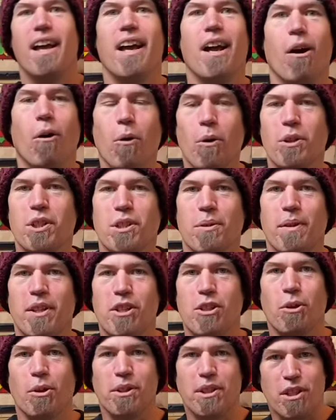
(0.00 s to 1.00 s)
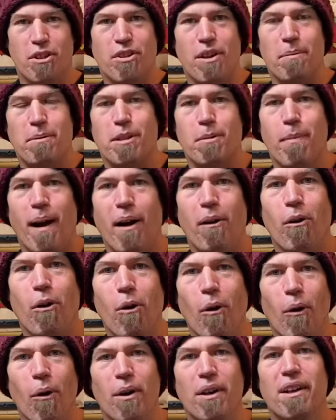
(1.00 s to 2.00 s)
Also enjoyed the trip to Mount
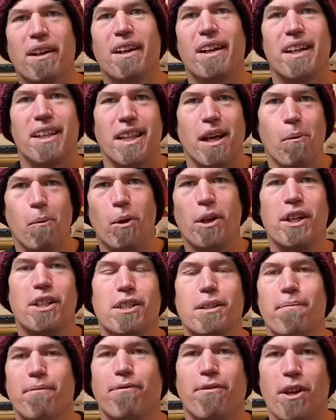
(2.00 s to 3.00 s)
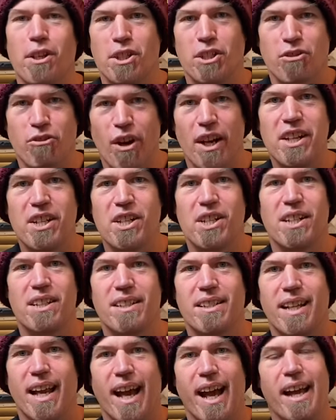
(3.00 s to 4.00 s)
Hawke. There were some
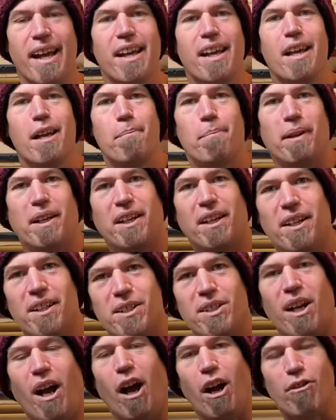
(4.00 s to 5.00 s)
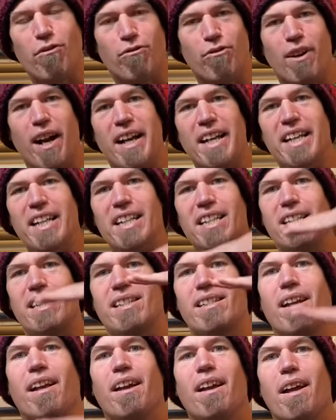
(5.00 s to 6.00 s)
frustrations there because I
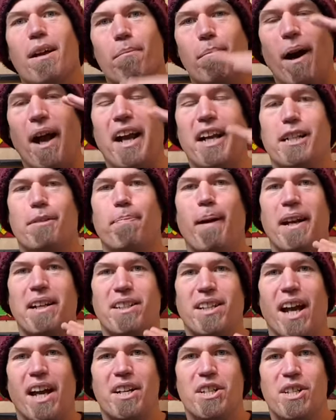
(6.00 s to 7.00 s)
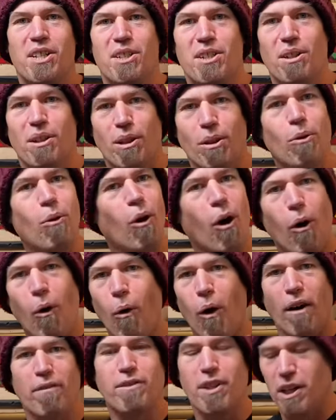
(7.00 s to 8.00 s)
raised my expectations and thought,
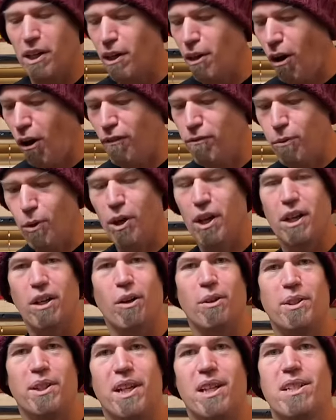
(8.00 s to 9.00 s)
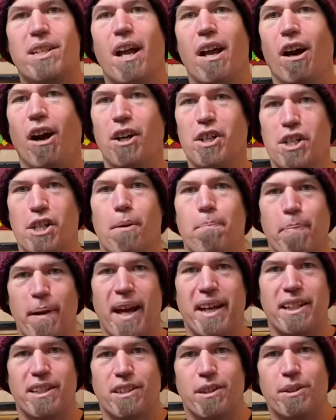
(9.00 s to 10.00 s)
oh, I've done a lot of work on this. I should be
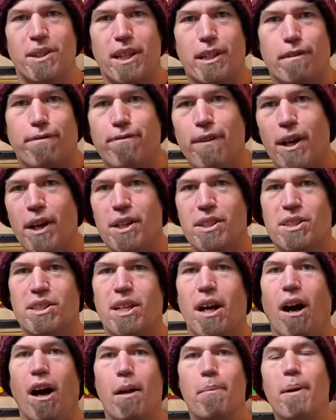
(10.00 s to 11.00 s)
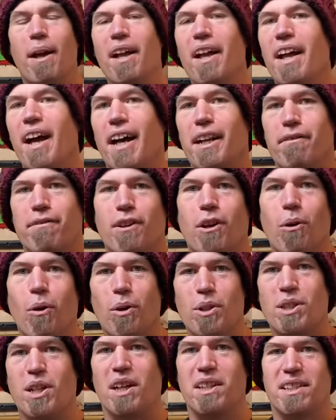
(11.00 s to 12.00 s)
able to do this first time. And of
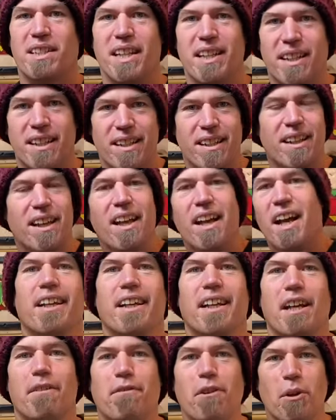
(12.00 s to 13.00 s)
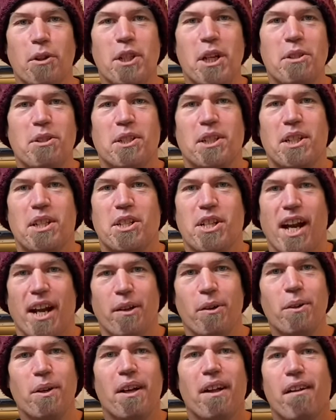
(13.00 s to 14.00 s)
course I didn't. If you're new to the
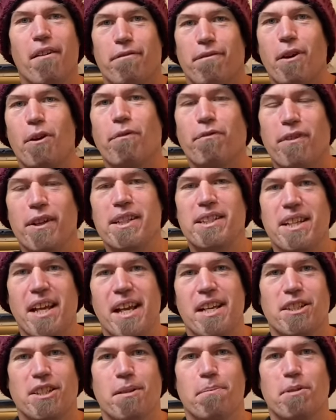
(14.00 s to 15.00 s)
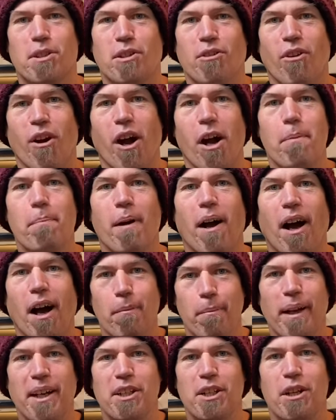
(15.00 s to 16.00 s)
channel, feel free to hit subscribe. I
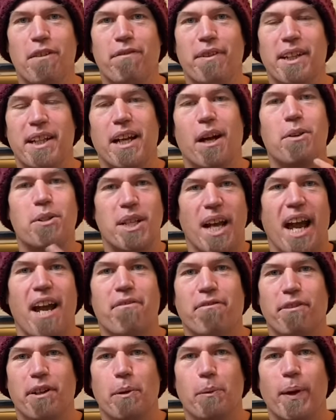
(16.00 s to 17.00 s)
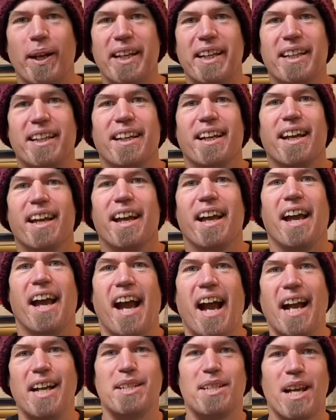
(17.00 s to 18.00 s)
make new videos every week.
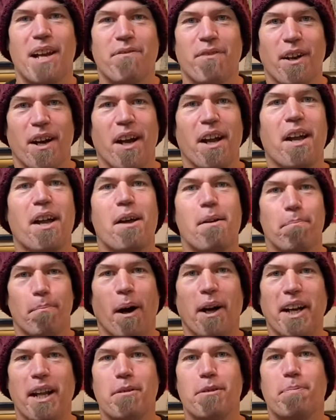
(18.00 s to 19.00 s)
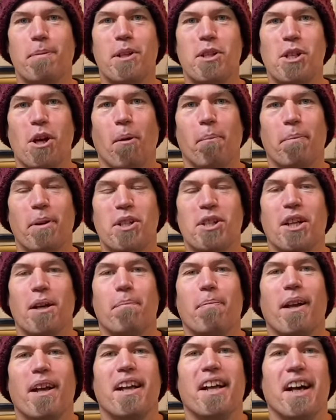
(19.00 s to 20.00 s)
As ever, my name's been John
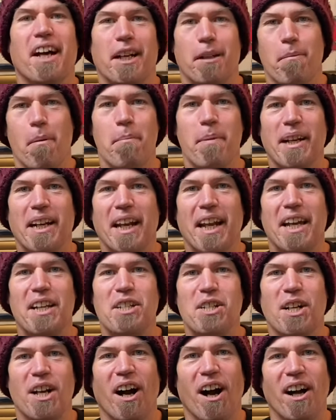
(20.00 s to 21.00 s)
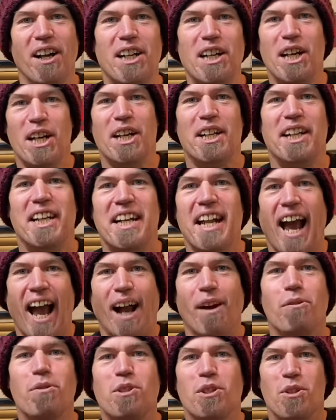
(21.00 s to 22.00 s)
Bishop and I'm a middle-aged guy learning
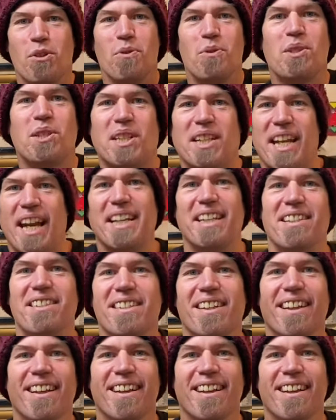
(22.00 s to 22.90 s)
how to skate.